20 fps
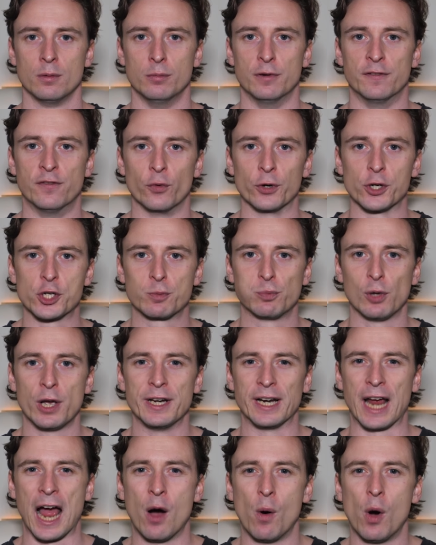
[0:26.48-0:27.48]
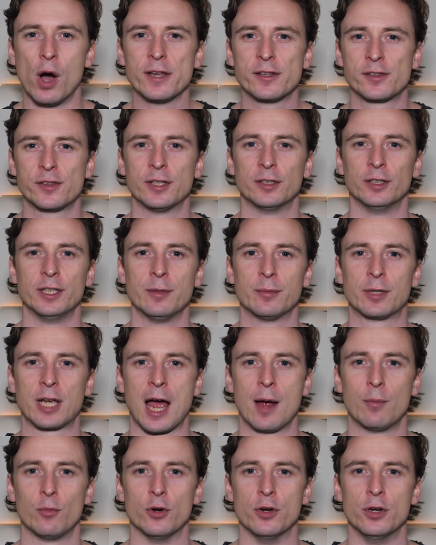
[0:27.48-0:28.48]
Before explaining how I think Liam
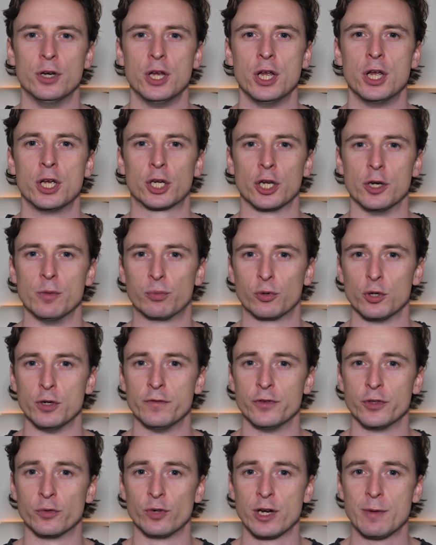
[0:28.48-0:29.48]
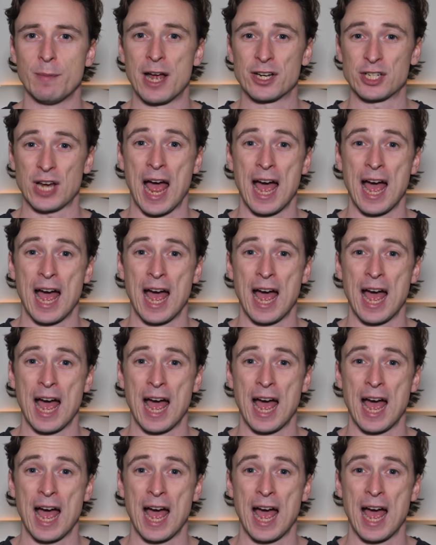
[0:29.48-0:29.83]
Cameron can improve in the rematch,